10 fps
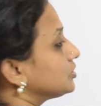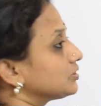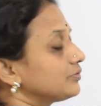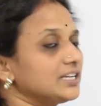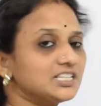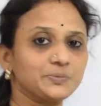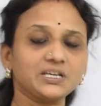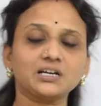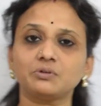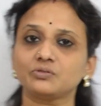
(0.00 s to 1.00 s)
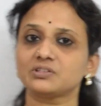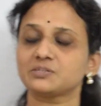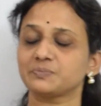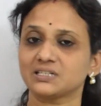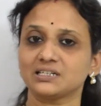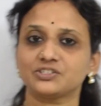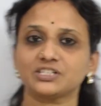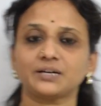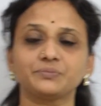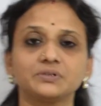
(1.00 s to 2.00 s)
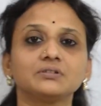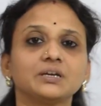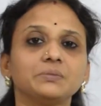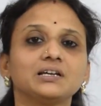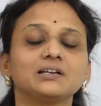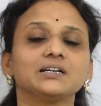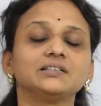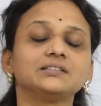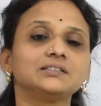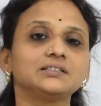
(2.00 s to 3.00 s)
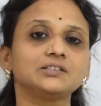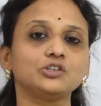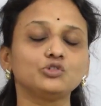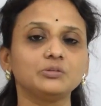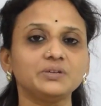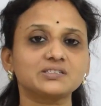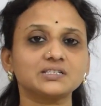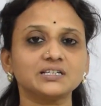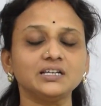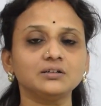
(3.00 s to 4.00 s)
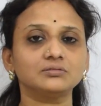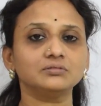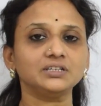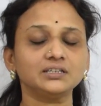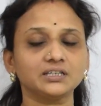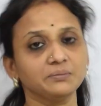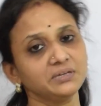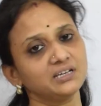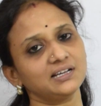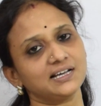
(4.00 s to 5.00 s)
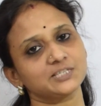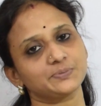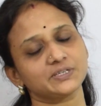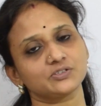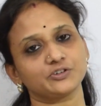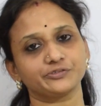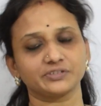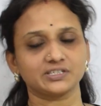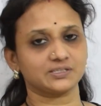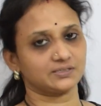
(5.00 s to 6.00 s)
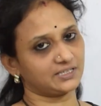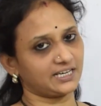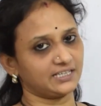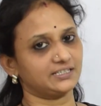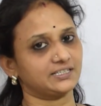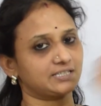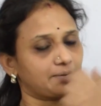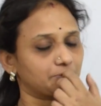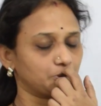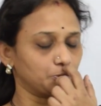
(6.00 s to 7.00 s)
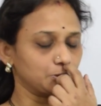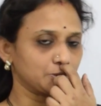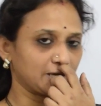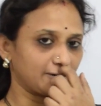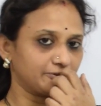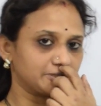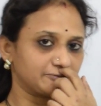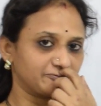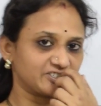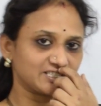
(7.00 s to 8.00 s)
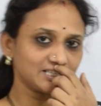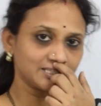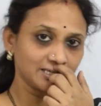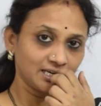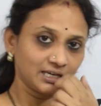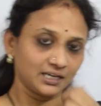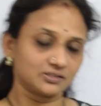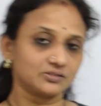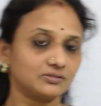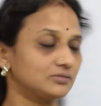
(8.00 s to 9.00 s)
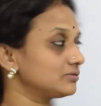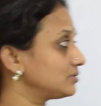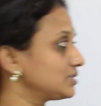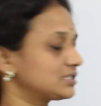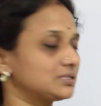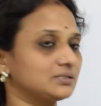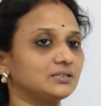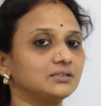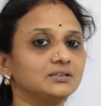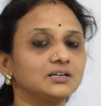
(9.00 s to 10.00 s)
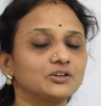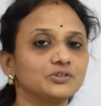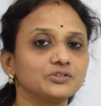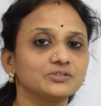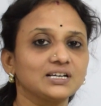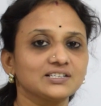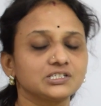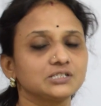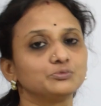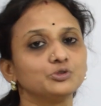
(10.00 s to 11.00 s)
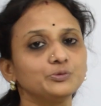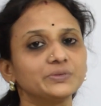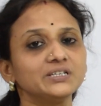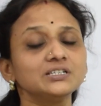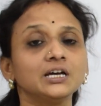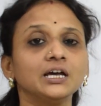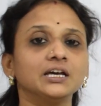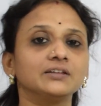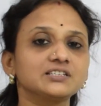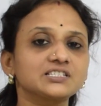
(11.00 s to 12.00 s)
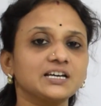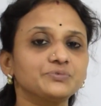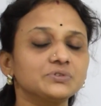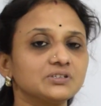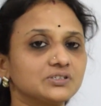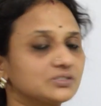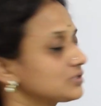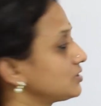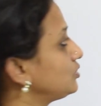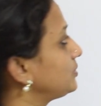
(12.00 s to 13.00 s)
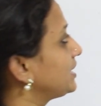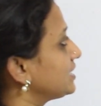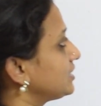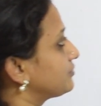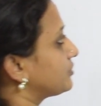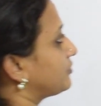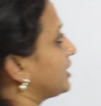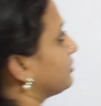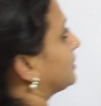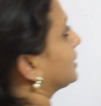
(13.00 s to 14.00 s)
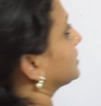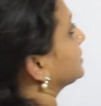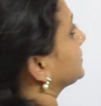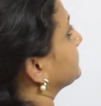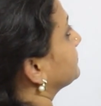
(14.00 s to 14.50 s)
So when I speak about this particular chapter, chemical kinetics, you will be studying only the chemical aspects of this kinetics chapter. You also have it in physics. So this, according to last year blueprint, this chapter is, you will be getting it for 5 marks,